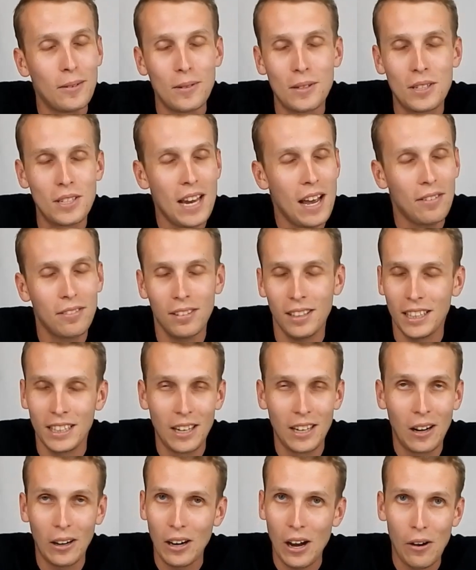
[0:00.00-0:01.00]
anyway. It was
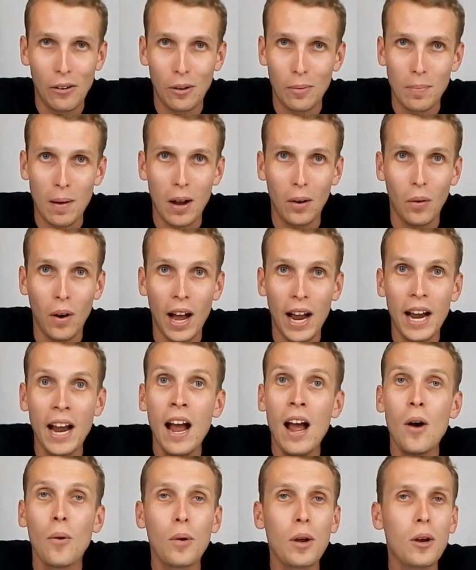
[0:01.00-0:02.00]
definitely not going
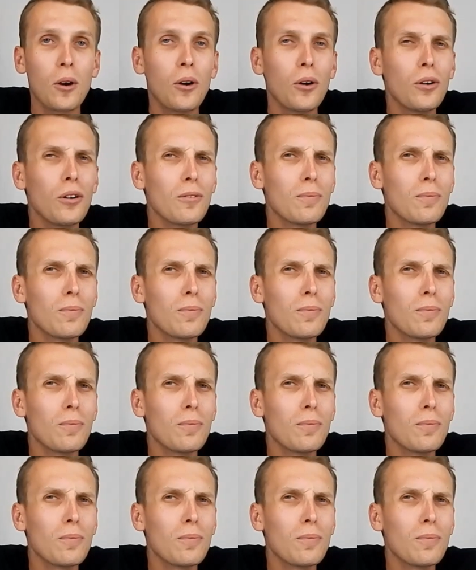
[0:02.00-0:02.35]
my way.